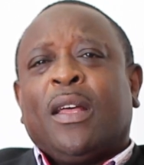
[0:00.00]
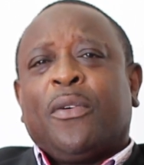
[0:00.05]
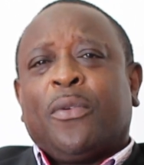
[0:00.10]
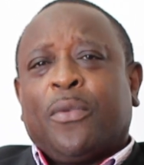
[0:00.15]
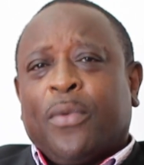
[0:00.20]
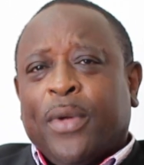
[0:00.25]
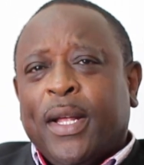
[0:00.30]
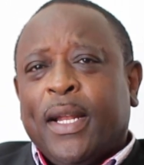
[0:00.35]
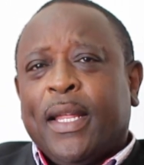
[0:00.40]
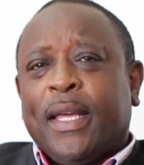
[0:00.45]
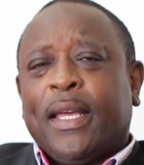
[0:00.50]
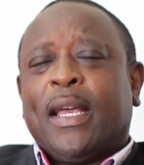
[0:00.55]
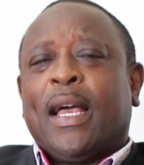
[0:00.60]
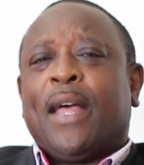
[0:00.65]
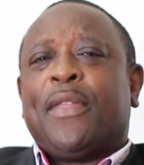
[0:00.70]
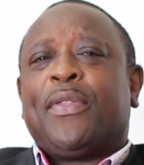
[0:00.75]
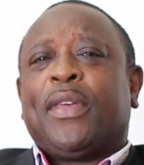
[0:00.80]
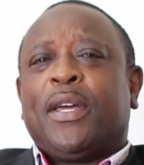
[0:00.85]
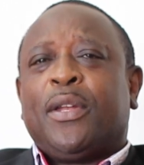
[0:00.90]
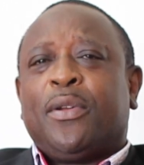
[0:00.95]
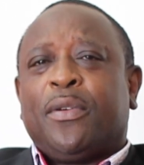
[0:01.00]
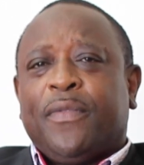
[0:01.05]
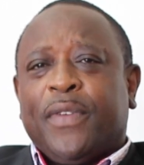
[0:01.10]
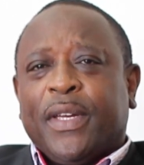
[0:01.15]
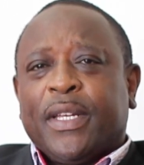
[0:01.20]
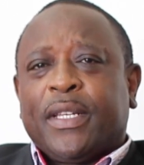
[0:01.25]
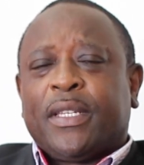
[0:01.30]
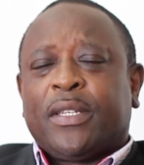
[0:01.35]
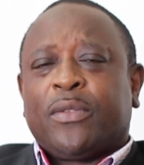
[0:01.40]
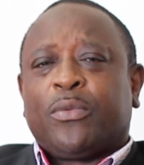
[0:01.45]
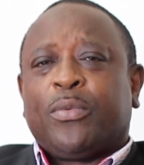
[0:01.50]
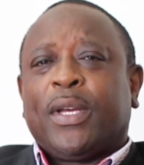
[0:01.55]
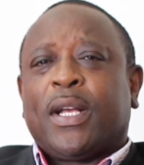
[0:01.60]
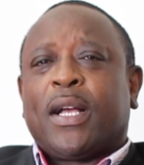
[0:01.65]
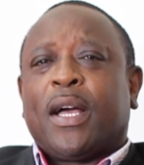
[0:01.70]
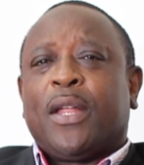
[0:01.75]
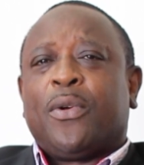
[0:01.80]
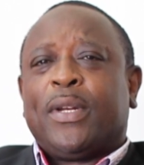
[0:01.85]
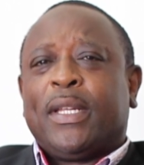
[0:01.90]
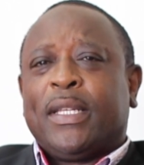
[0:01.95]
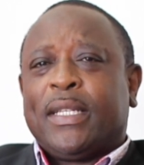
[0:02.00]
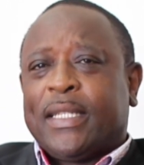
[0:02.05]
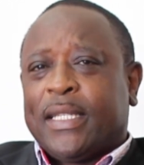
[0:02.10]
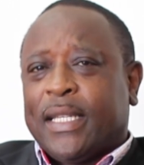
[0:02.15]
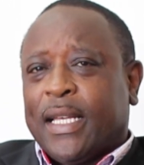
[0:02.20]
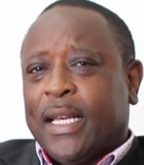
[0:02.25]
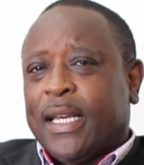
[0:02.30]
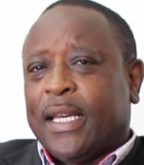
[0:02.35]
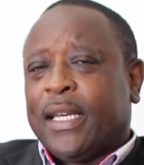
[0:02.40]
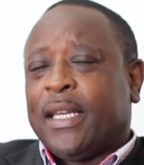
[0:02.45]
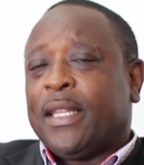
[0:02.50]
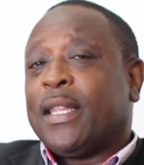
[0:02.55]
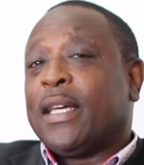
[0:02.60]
really, at the end of it, we can only say